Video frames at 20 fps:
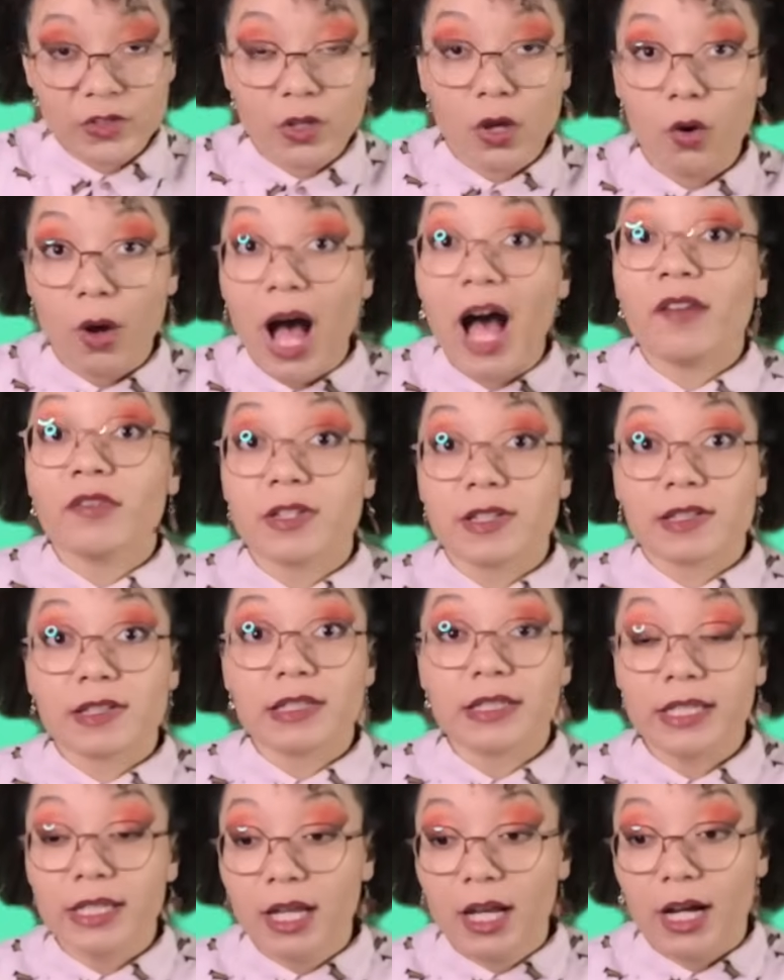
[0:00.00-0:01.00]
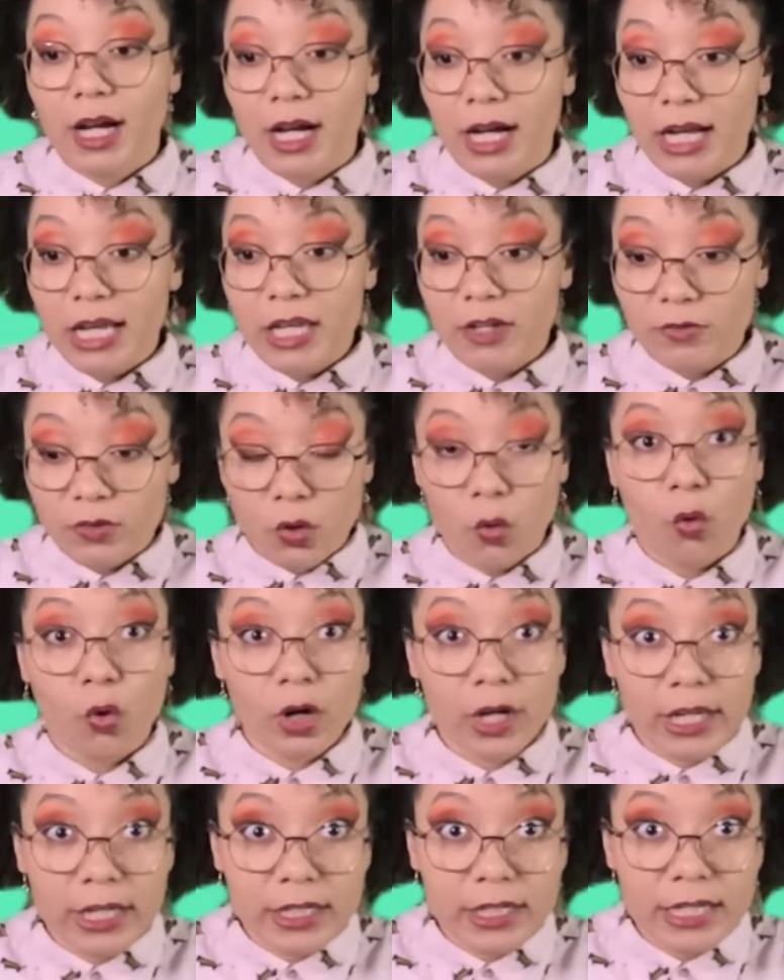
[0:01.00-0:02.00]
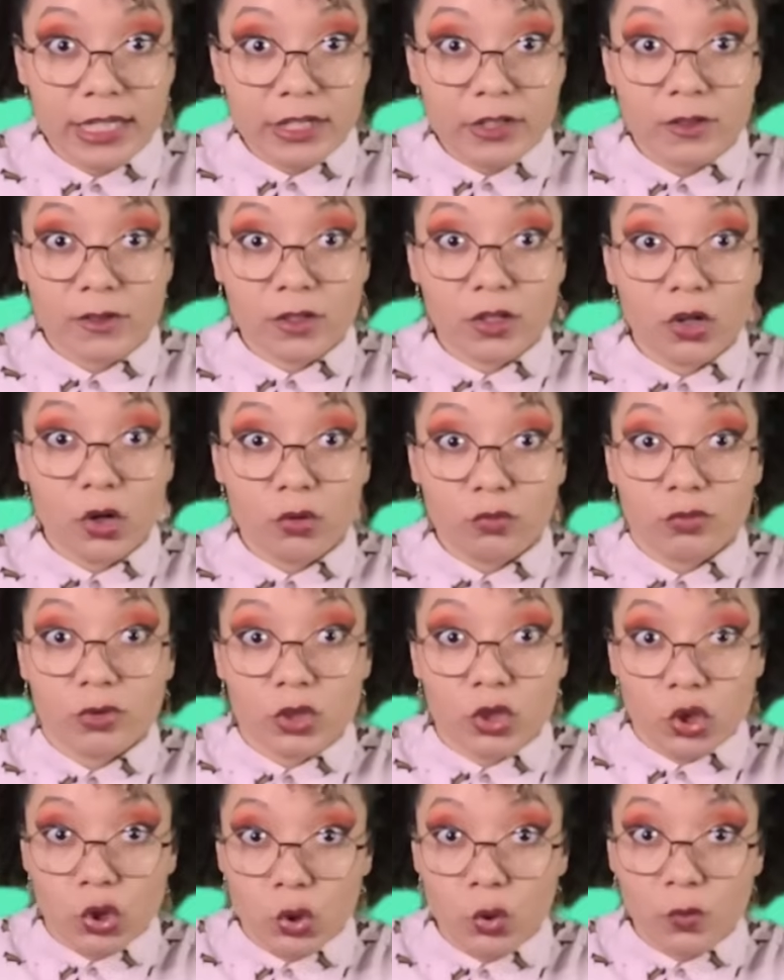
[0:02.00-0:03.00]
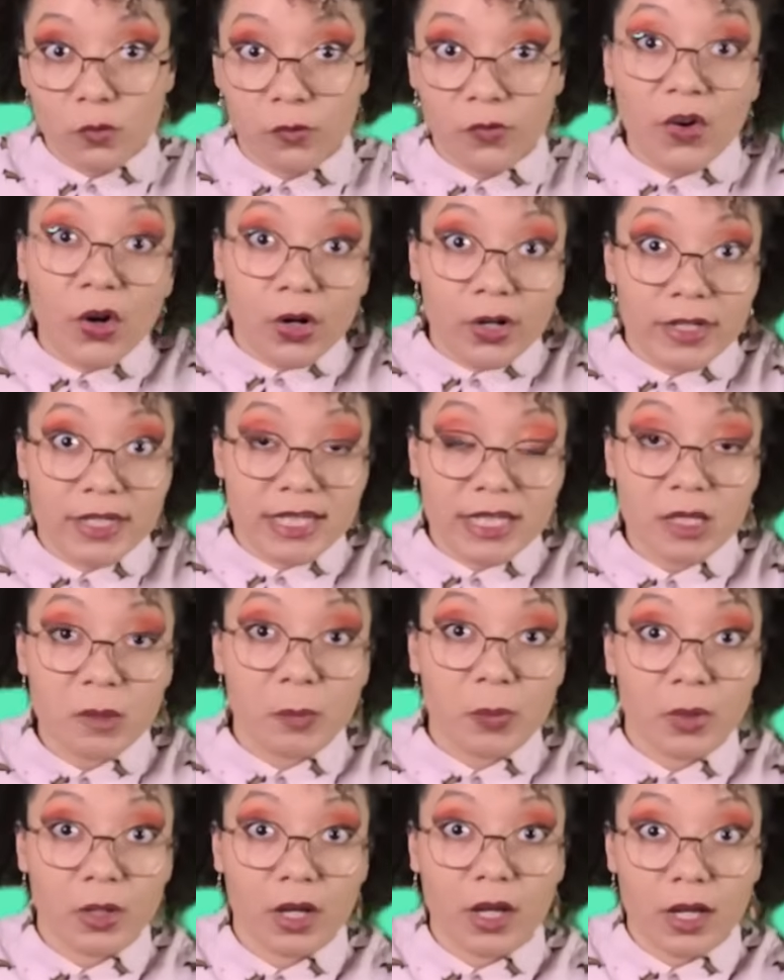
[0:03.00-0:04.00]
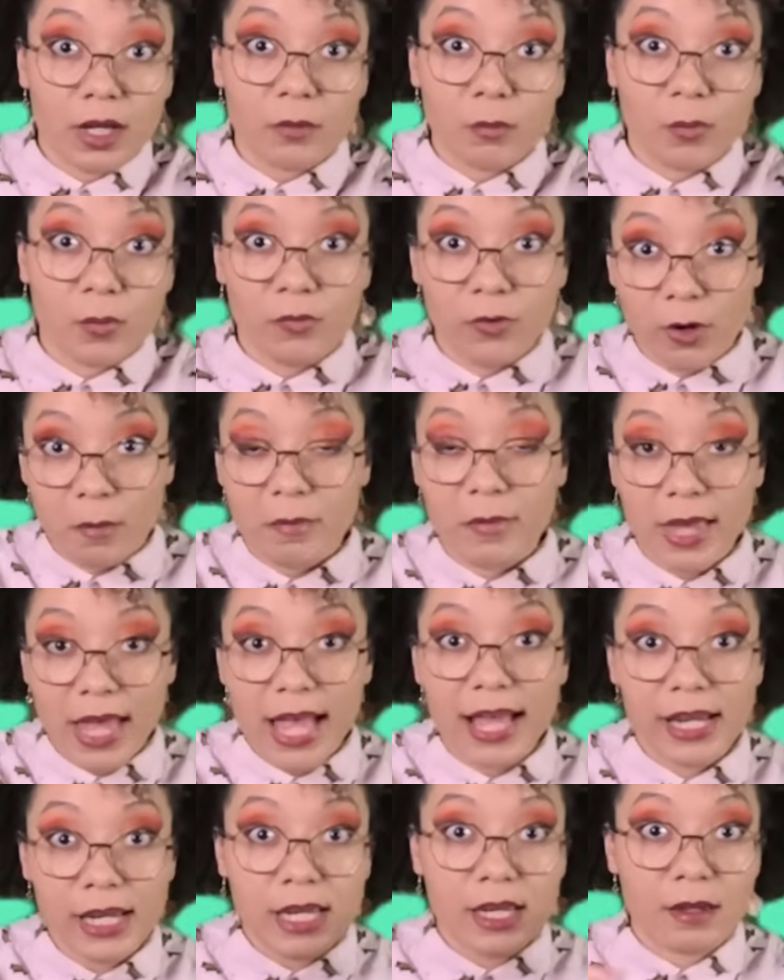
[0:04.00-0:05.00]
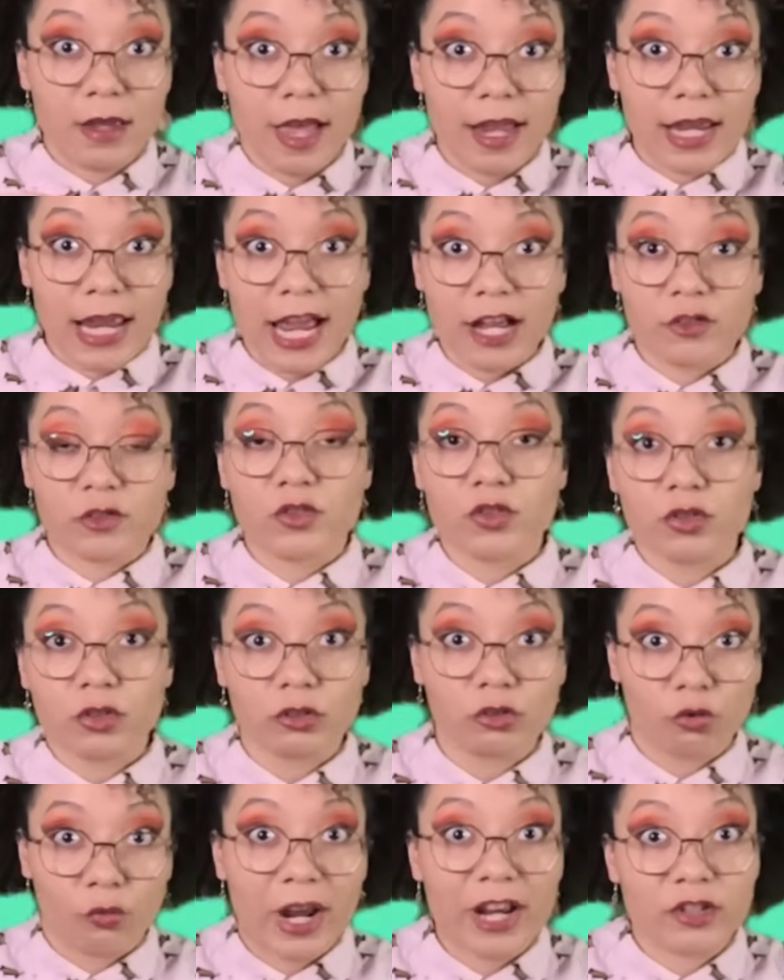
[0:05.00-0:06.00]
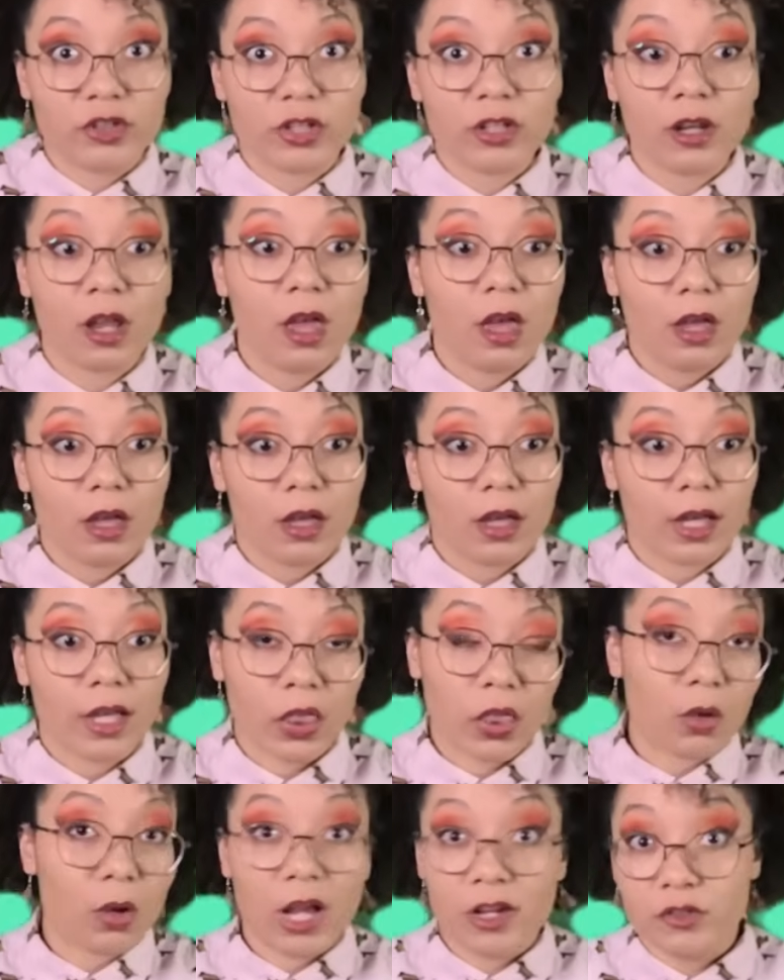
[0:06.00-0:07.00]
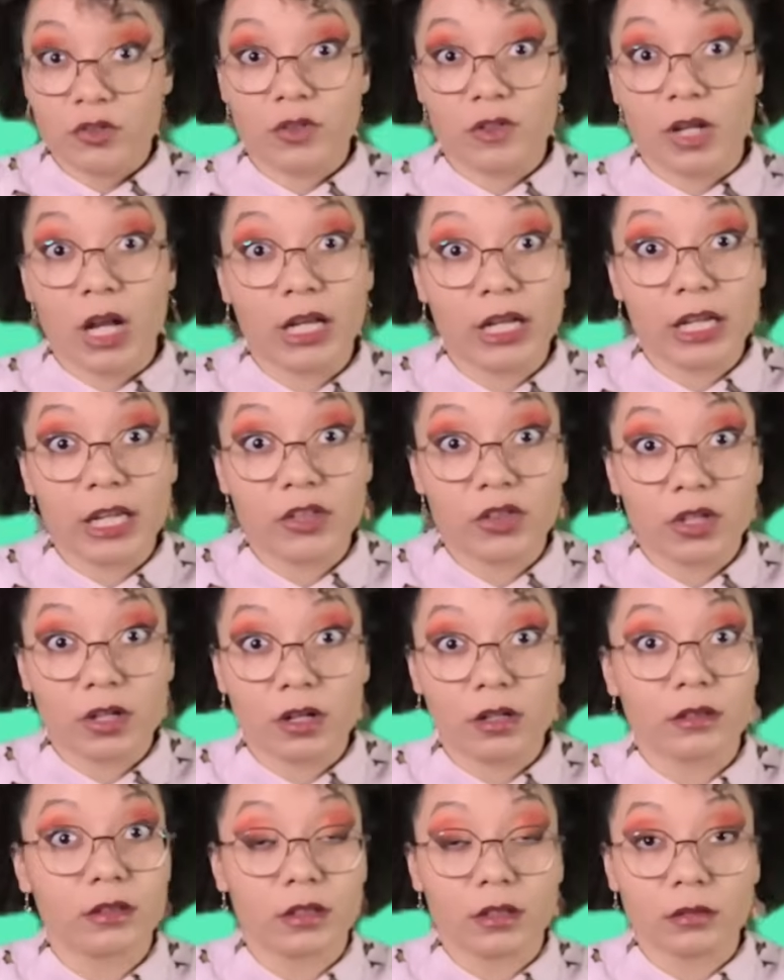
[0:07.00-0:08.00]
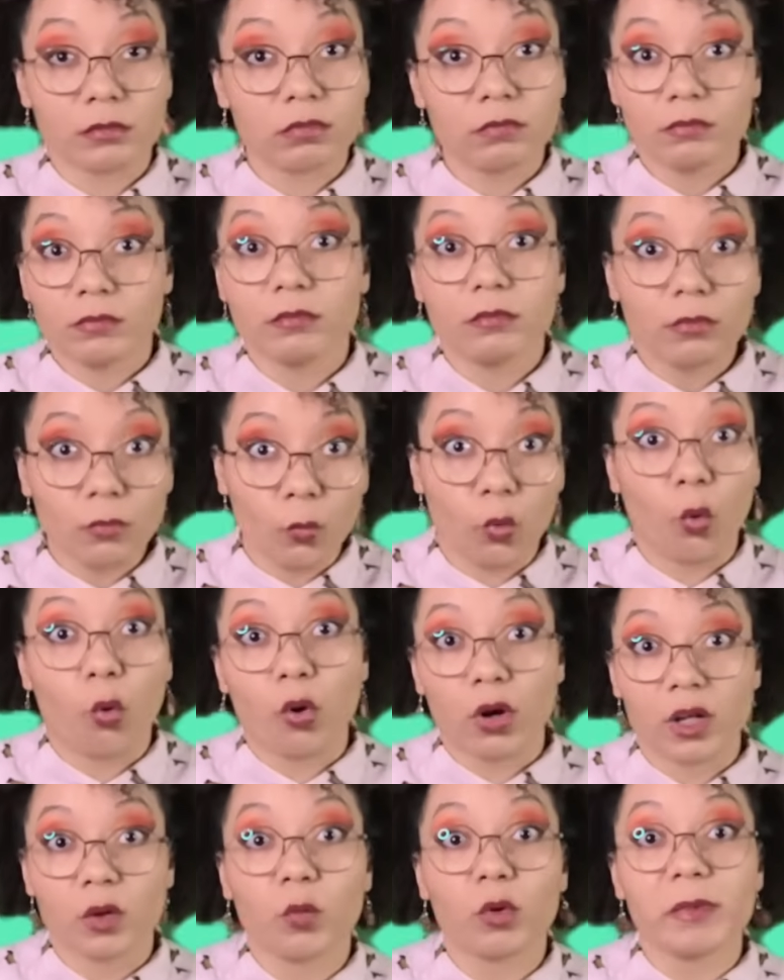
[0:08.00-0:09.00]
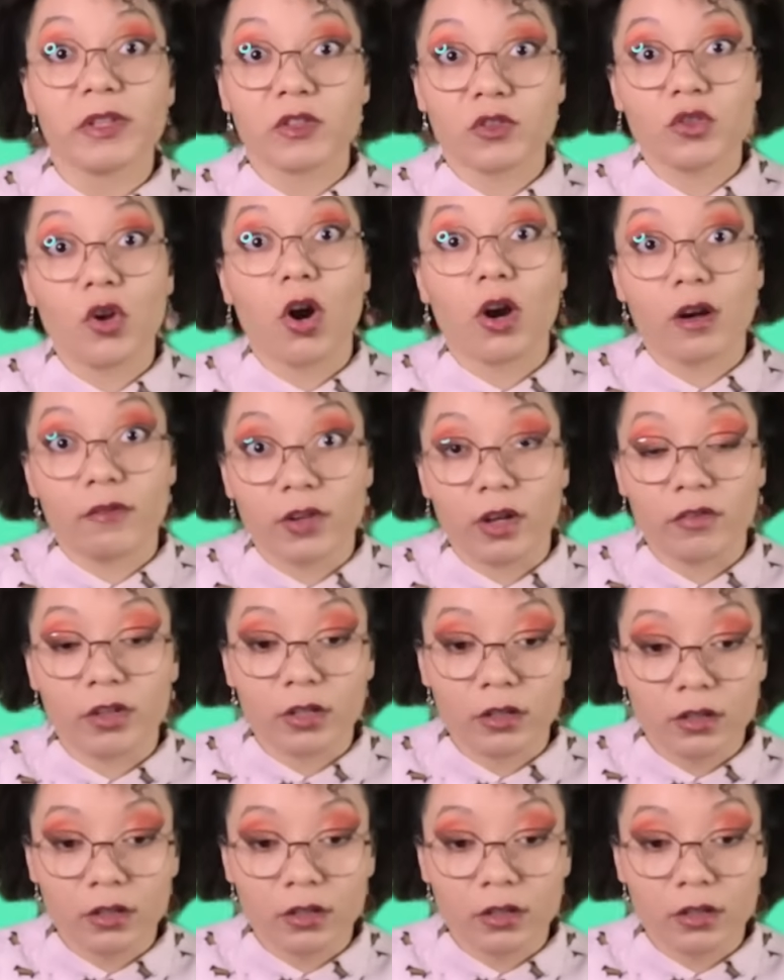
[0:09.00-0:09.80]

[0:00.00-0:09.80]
So obviously, uh, if an organ is you know too far deep uh, from any any external direction, uh, the oxygen's not going to get there. The Organ will be starved